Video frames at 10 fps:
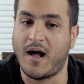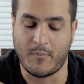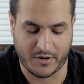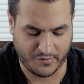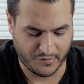
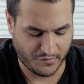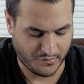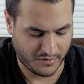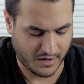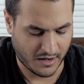I'm a
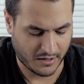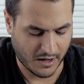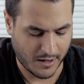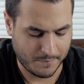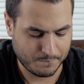consistency kind of
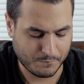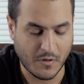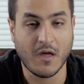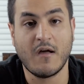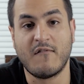guy.
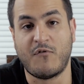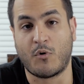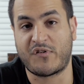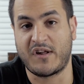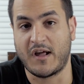
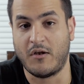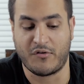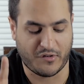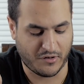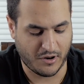Forcing
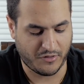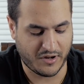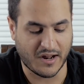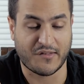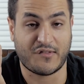colors is another
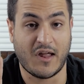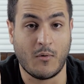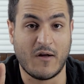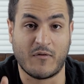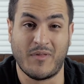thing you got to stay
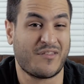away from.